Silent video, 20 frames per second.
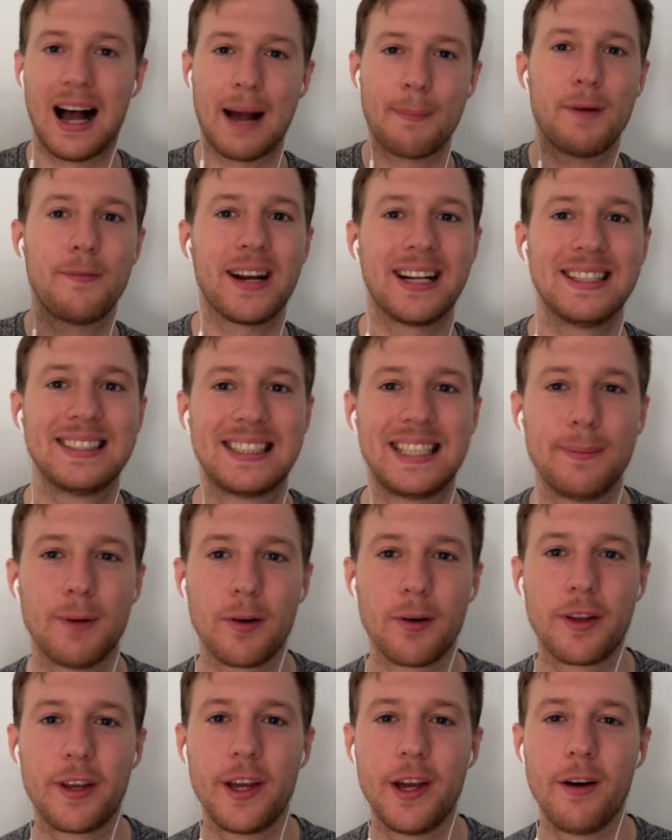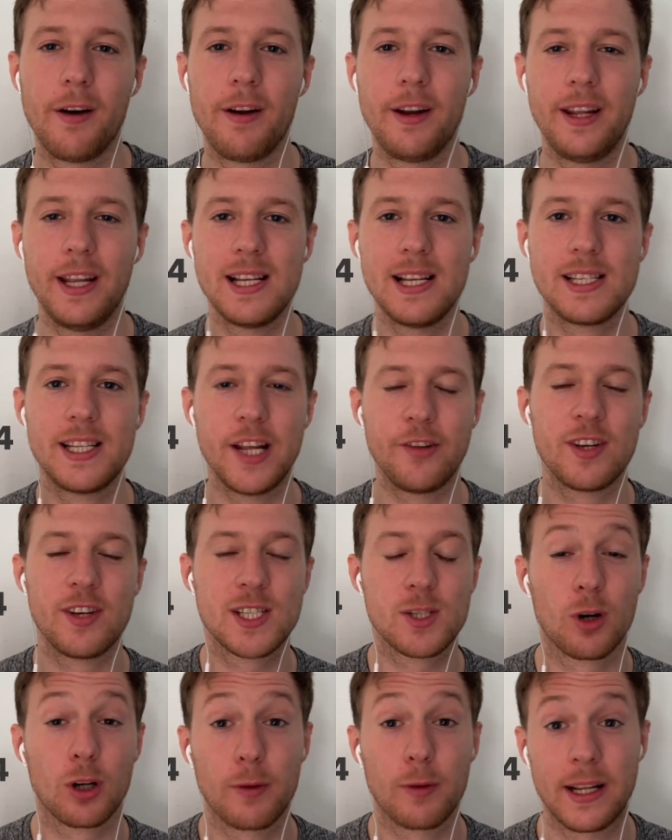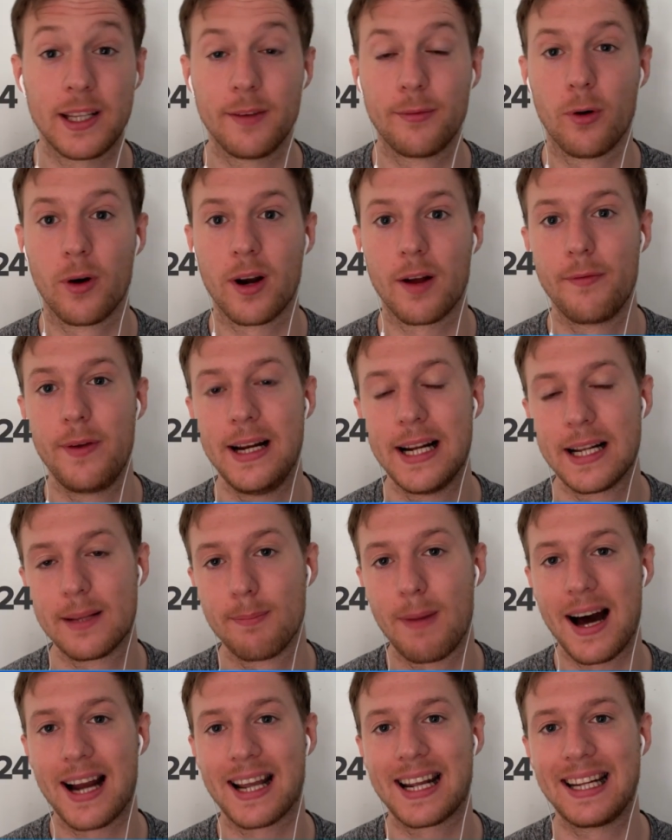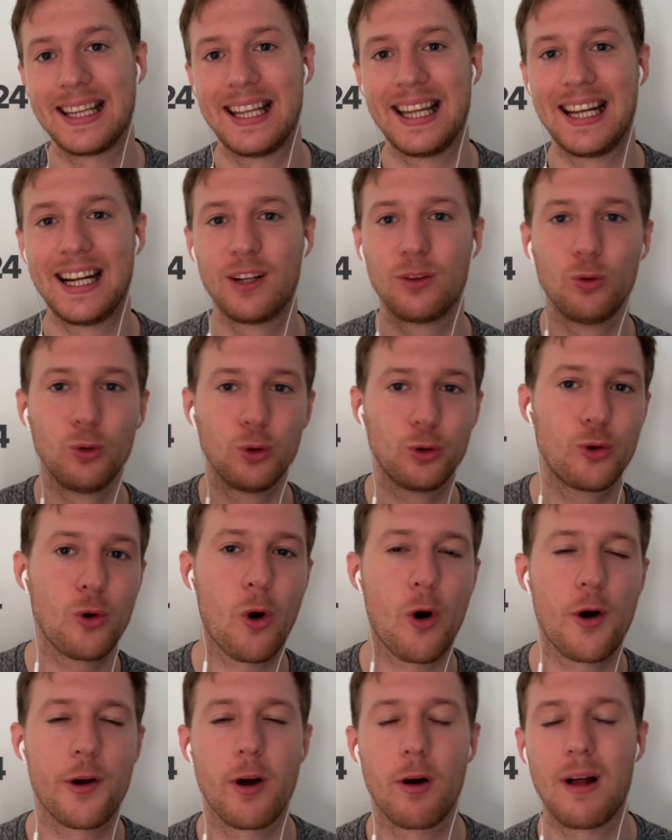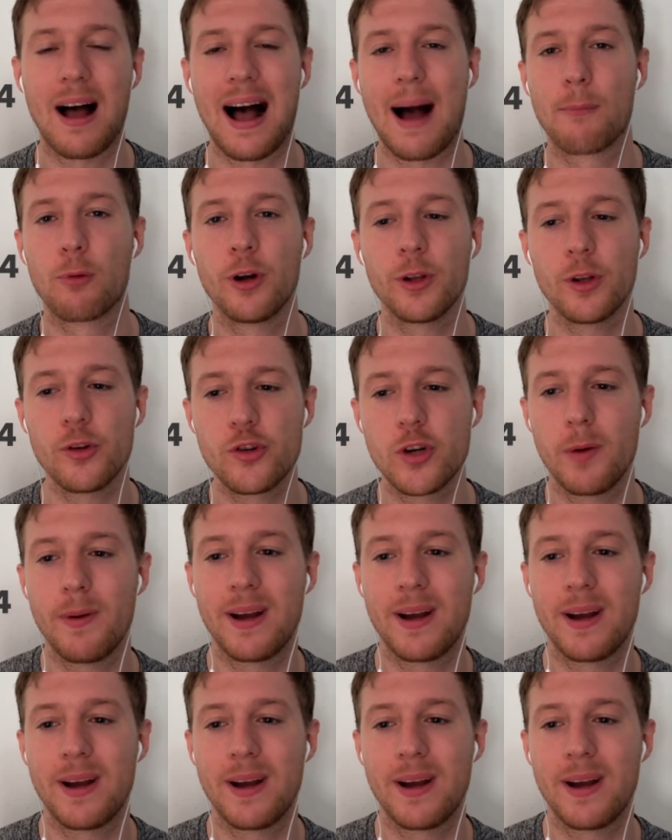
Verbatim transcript: my friend, Simon here. In this Digistore twenty-four affiliate marketing tutorial, I'm going to show you